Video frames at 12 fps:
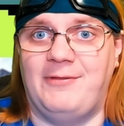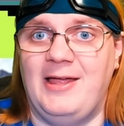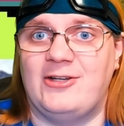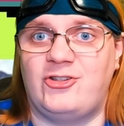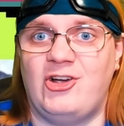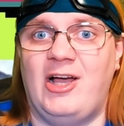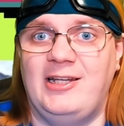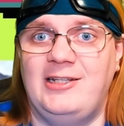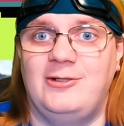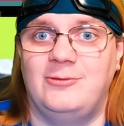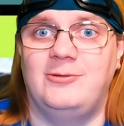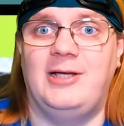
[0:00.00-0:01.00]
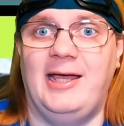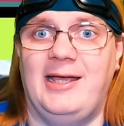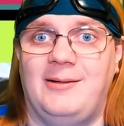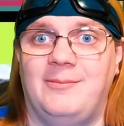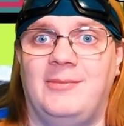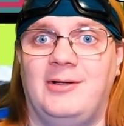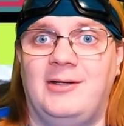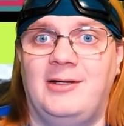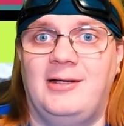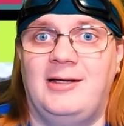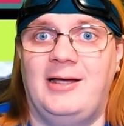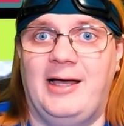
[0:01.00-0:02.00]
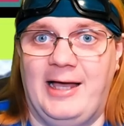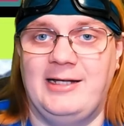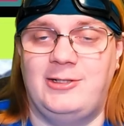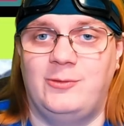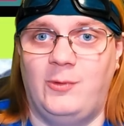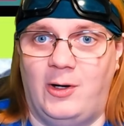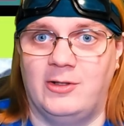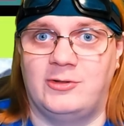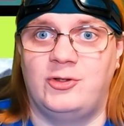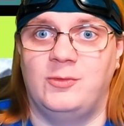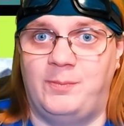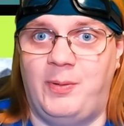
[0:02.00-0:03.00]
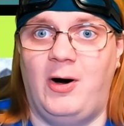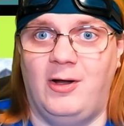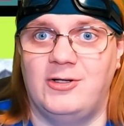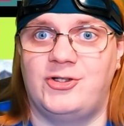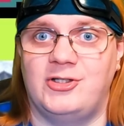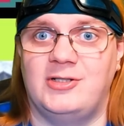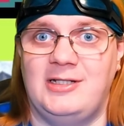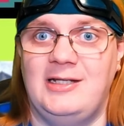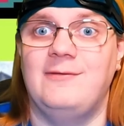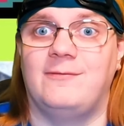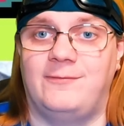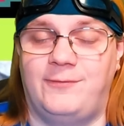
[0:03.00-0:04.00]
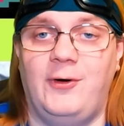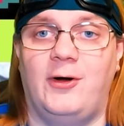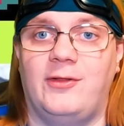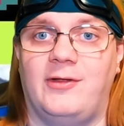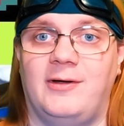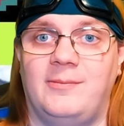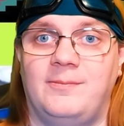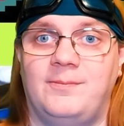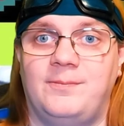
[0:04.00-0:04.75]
that shiny new game and you want to polish it even further.